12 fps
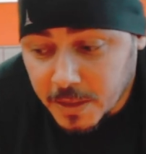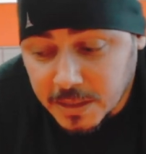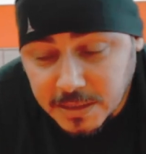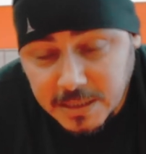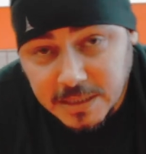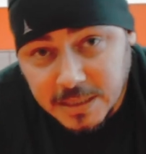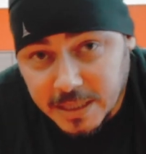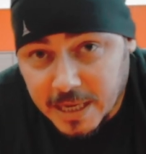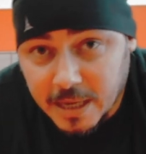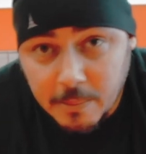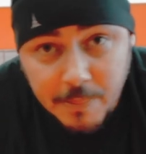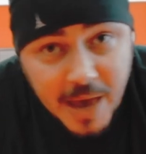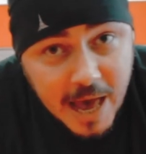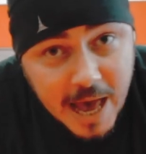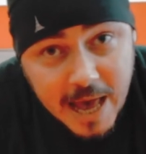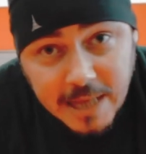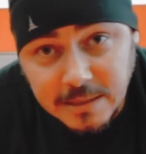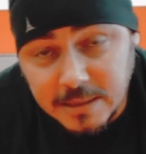consistently hitting
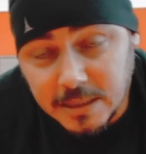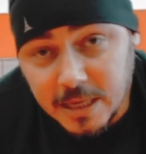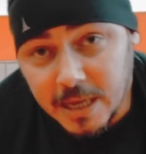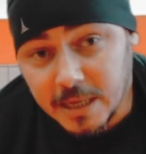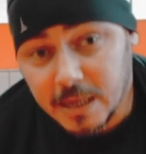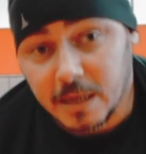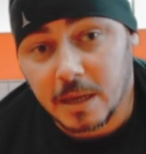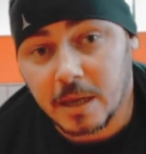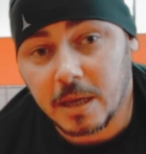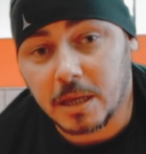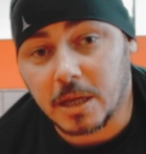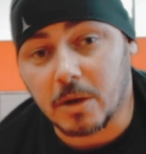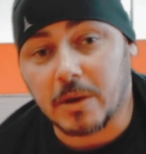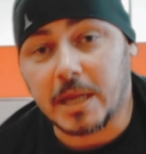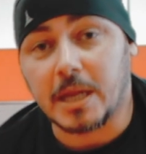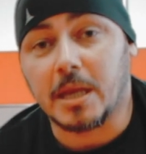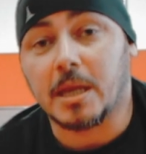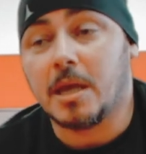pads and you know,
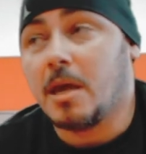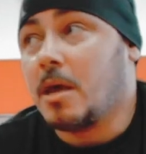hitting